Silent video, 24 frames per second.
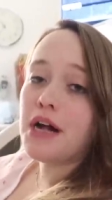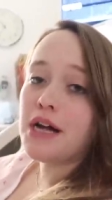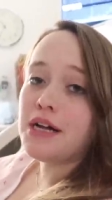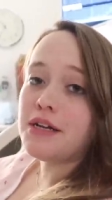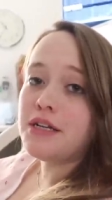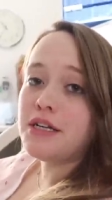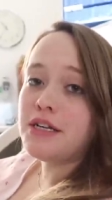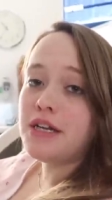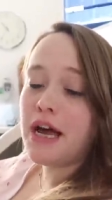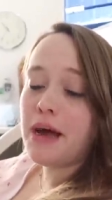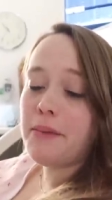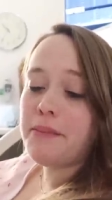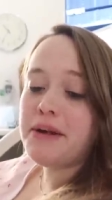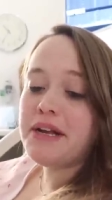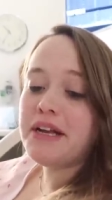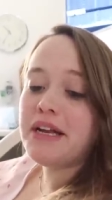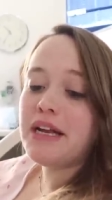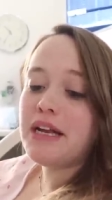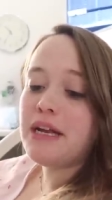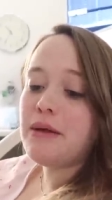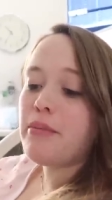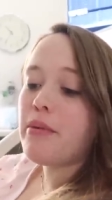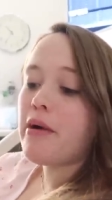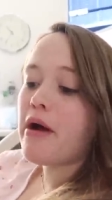I did not make
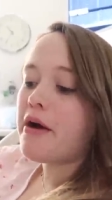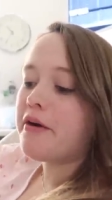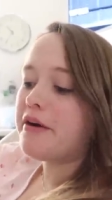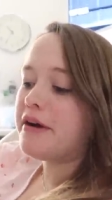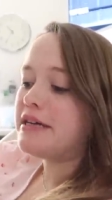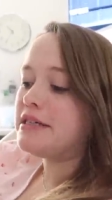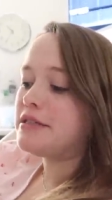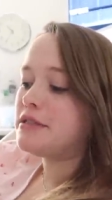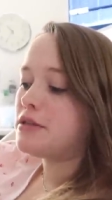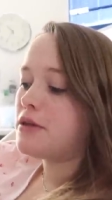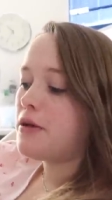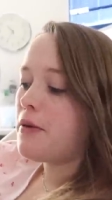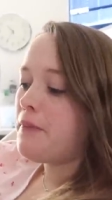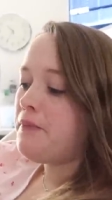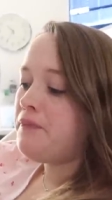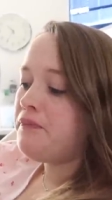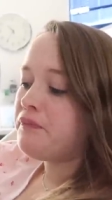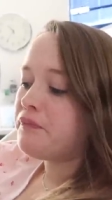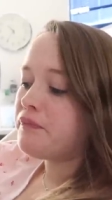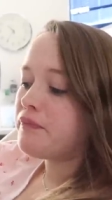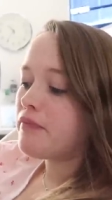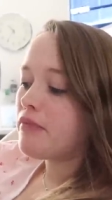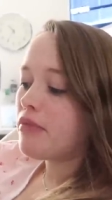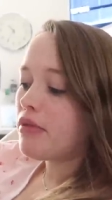any progress.
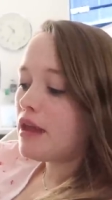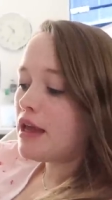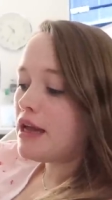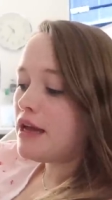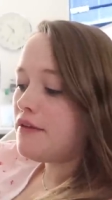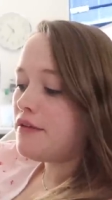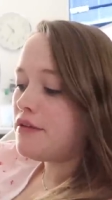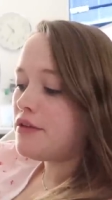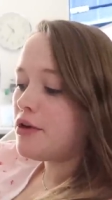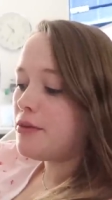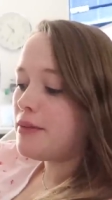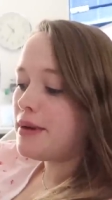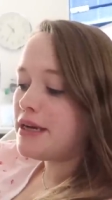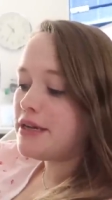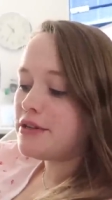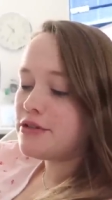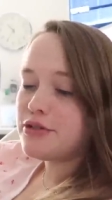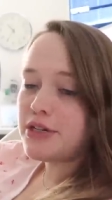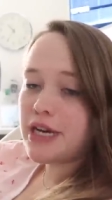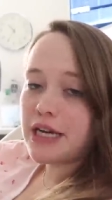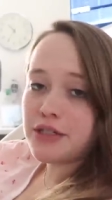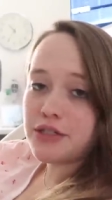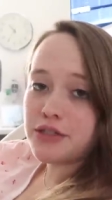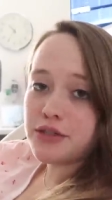Even though my
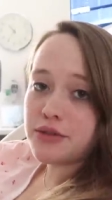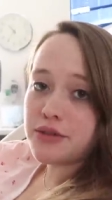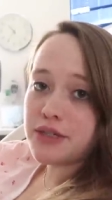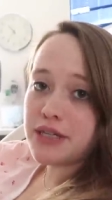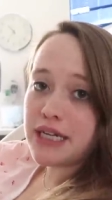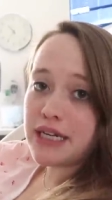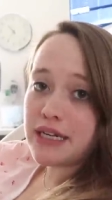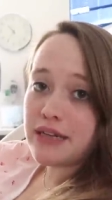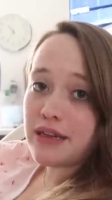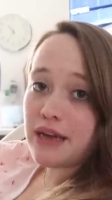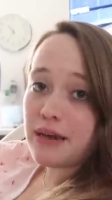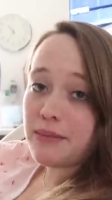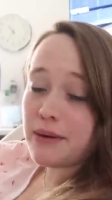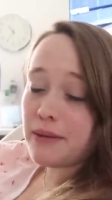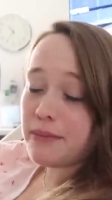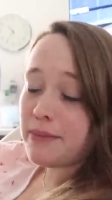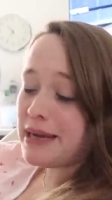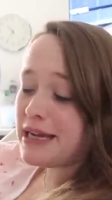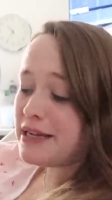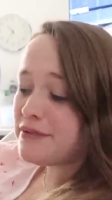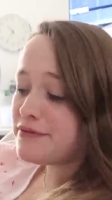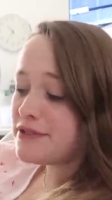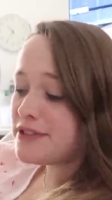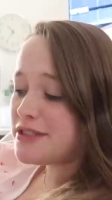contractions were getting a lot more
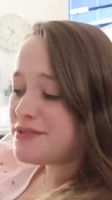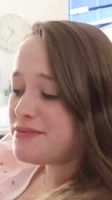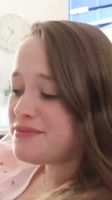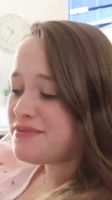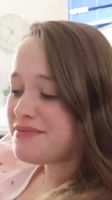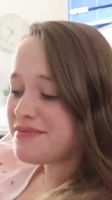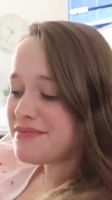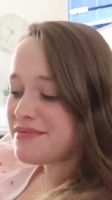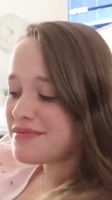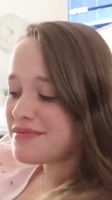painful,